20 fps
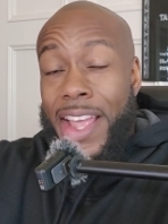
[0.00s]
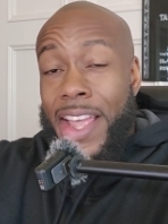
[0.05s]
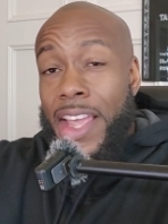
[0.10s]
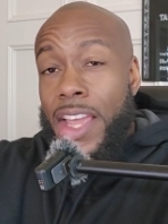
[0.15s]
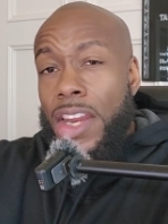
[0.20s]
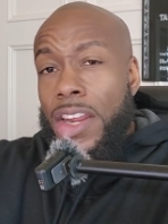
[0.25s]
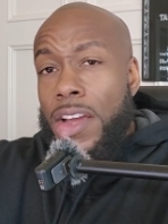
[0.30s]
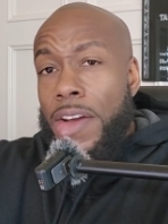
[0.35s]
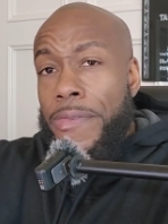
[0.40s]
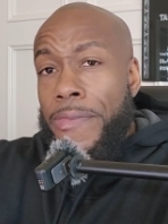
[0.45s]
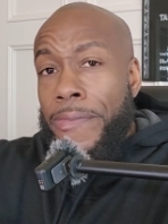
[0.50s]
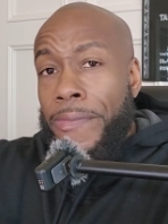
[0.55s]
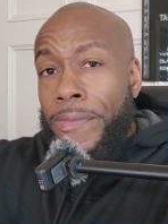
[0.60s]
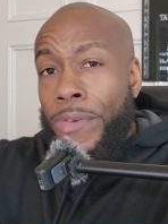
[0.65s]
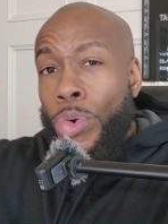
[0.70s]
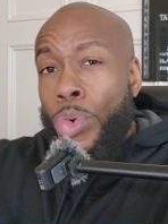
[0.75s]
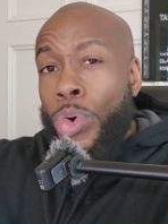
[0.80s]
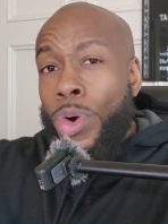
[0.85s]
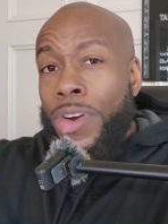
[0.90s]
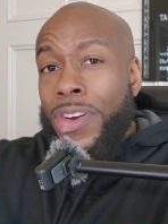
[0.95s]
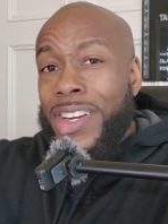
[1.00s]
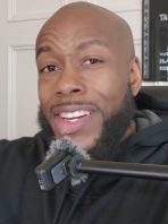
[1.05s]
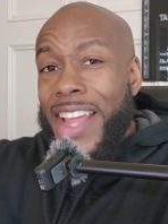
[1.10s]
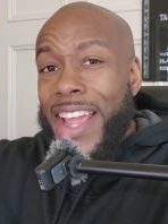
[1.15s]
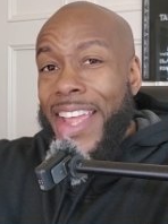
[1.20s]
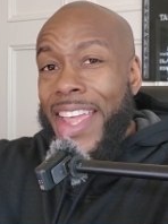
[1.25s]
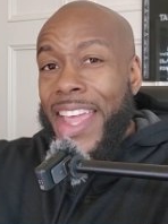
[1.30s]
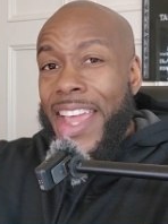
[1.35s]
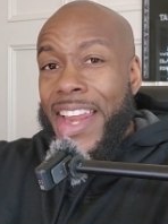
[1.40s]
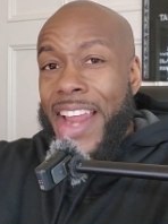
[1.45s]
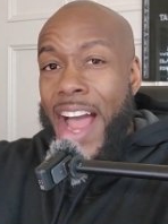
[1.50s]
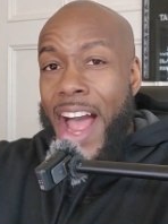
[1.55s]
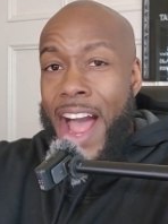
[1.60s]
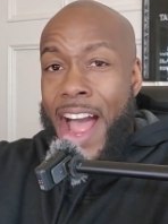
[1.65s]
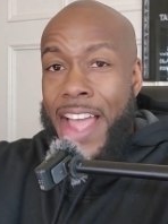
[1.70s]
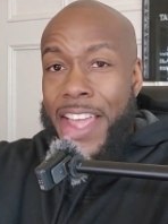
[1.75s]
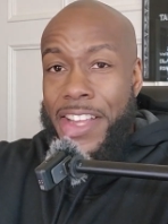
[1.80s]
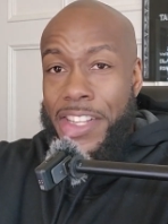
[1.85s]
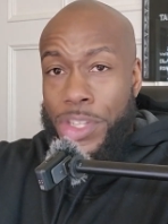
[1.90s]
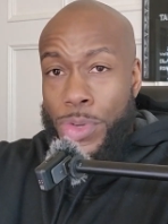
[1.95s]
hitting a four decade
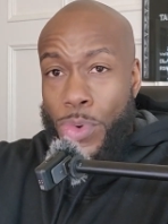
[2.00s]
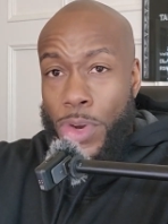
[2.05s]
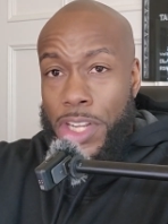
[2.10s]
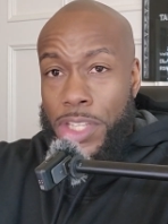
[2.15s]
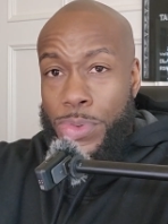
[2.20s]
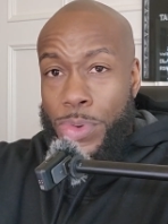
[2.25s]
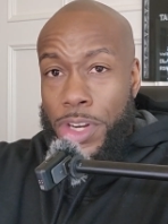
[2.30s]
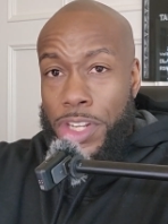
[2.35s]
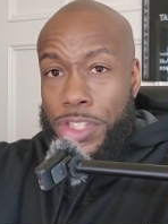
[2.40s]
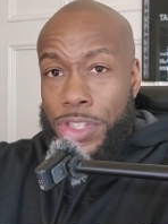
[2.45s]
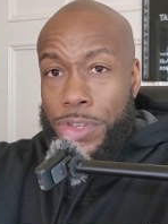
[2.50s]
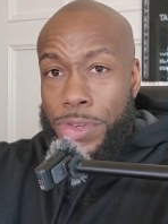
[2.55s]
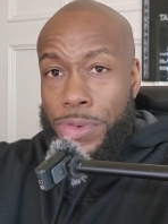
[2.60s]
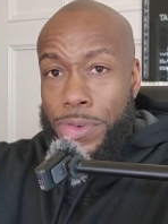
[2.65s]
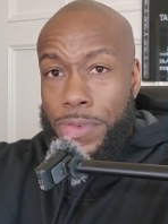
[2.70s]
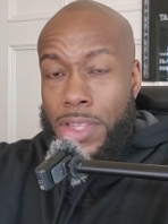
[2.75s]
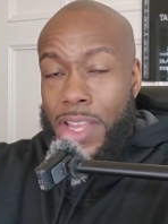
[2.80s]
high in 2022.